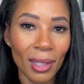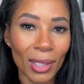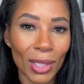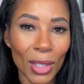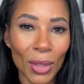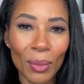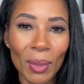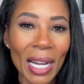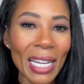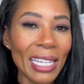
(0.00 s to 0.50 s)

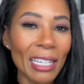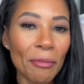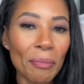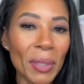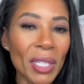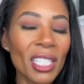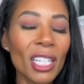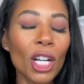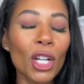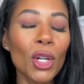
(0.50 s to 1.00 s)
The right have
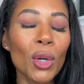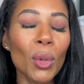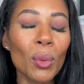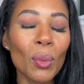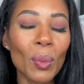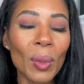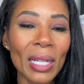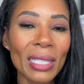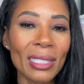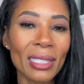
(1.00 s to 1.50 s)
been
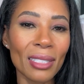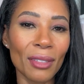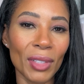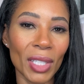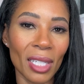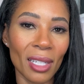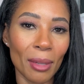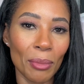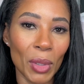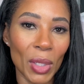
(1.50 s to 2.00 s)
aggressive
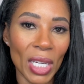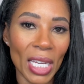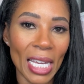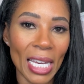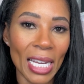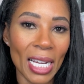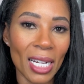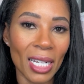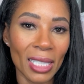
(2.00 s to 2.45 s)
in communicating